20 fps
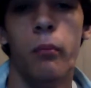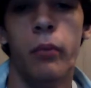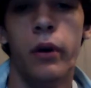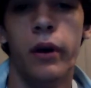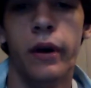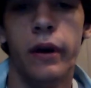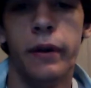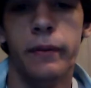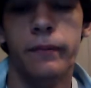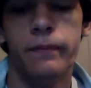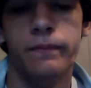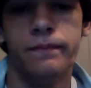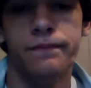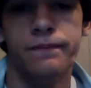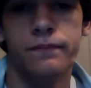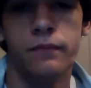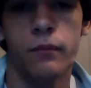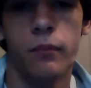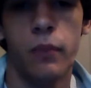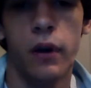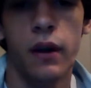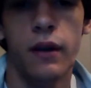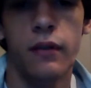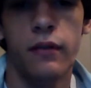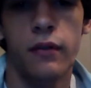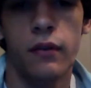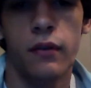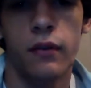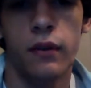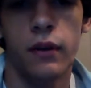but
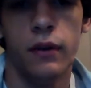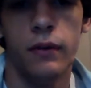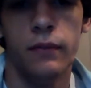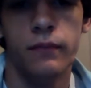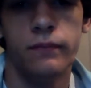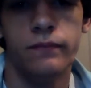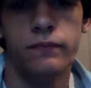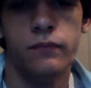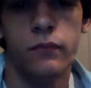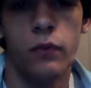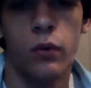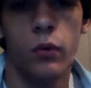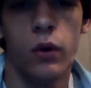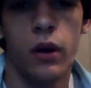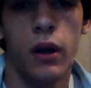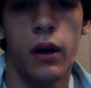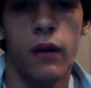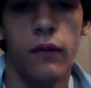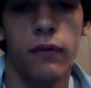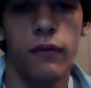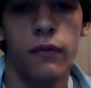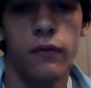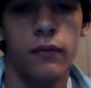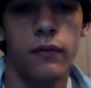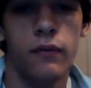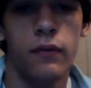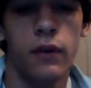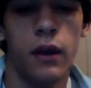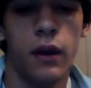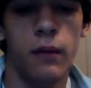basically, what I've
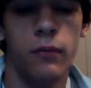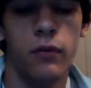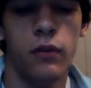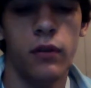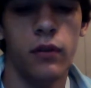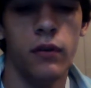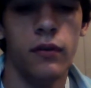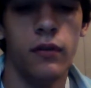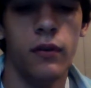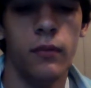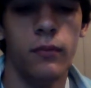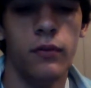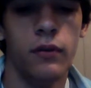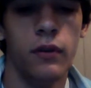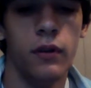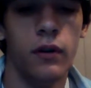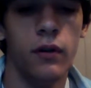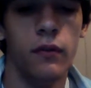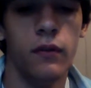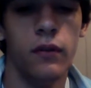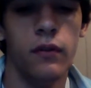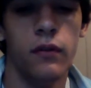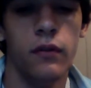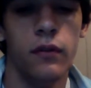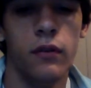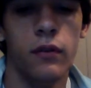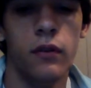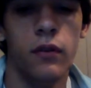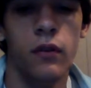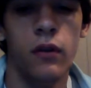came to the assumption of
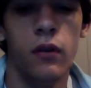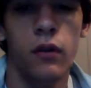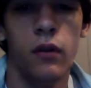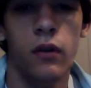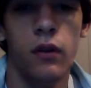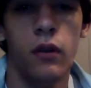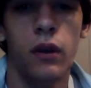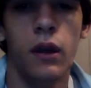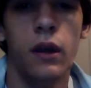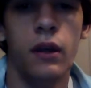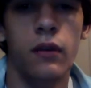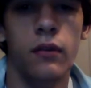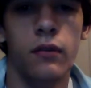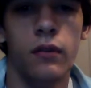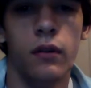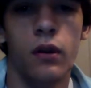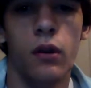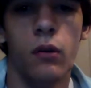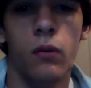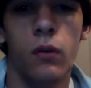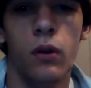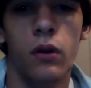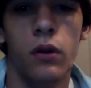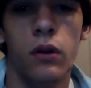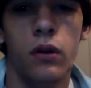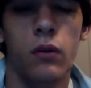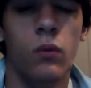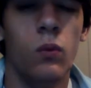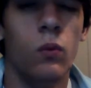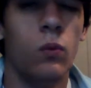is he's in a
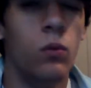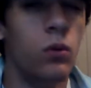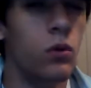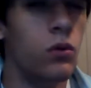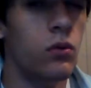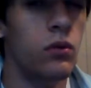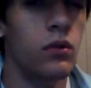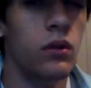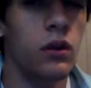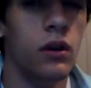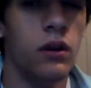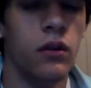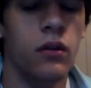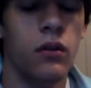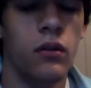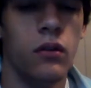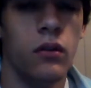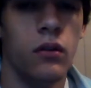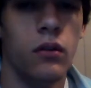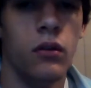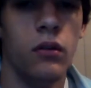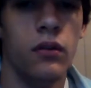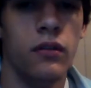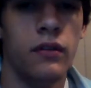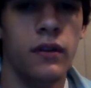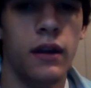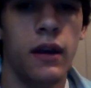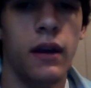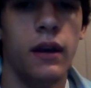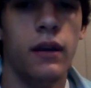really wounded
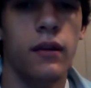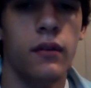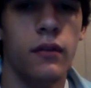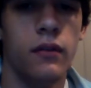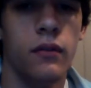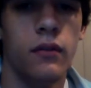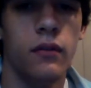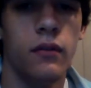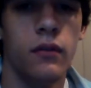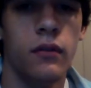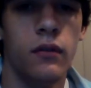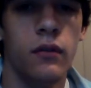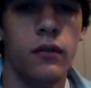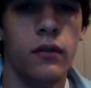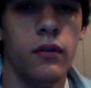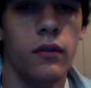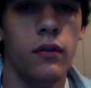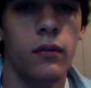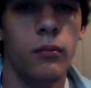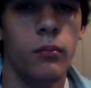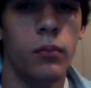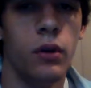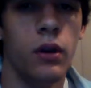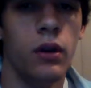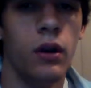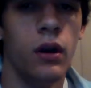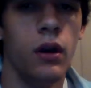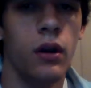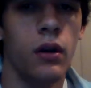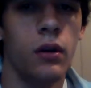state but
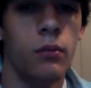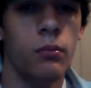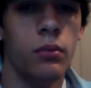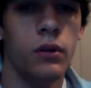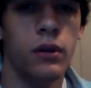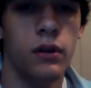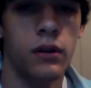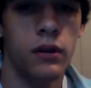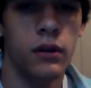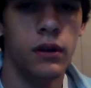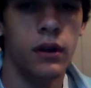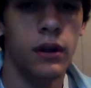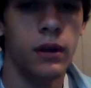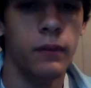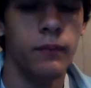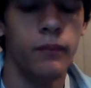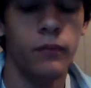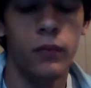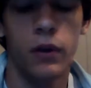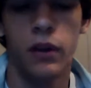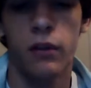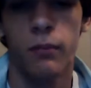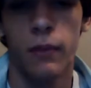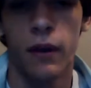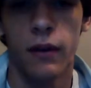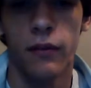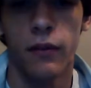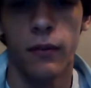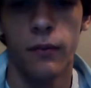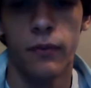not completely dead. That's
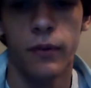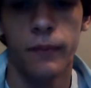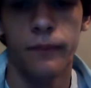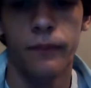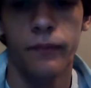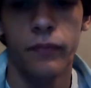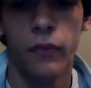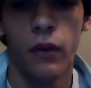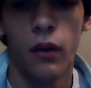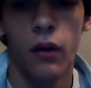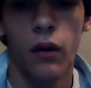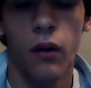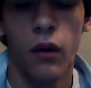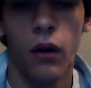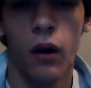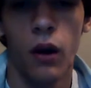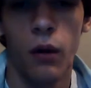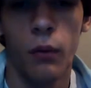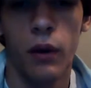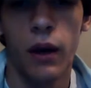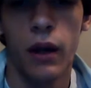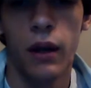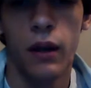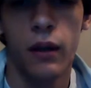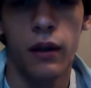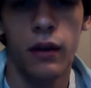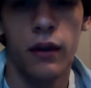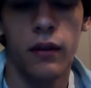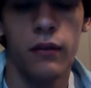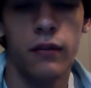my assumption. We got
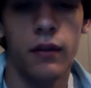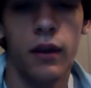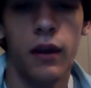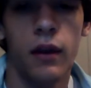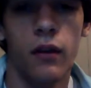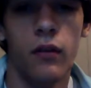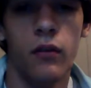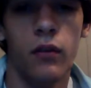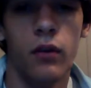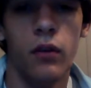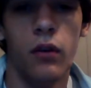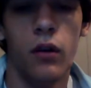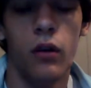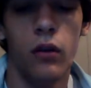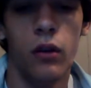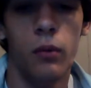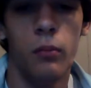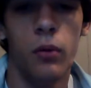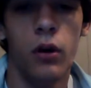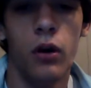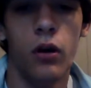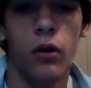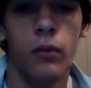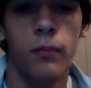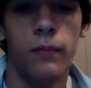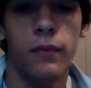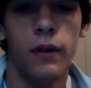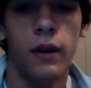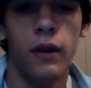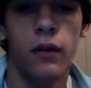an insight on the
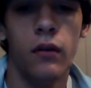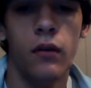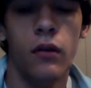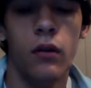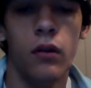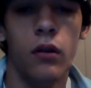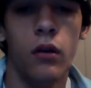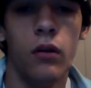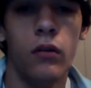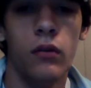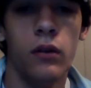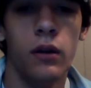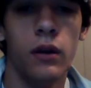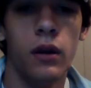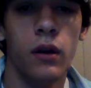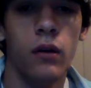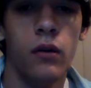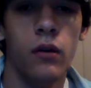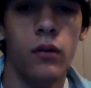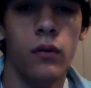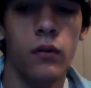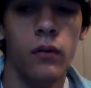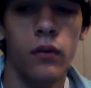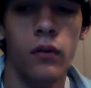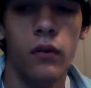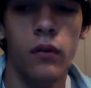bombs that long ago